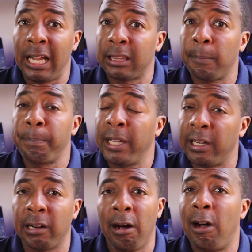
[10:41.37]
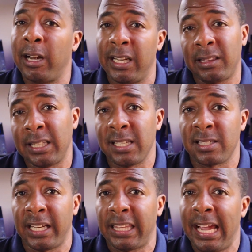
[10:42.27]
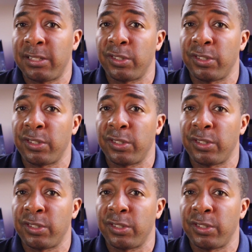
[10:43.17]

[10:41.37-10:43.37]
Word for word: like the Pentagon and things like that.